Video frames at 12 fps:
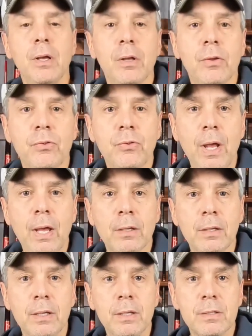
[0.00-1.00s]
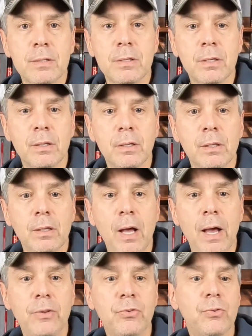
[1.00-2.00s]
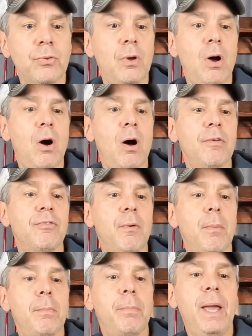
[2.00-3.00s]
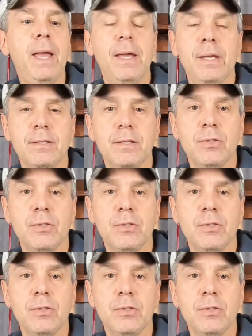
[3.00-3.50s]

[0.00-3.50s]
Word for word: Stanley's Ice Off Paste,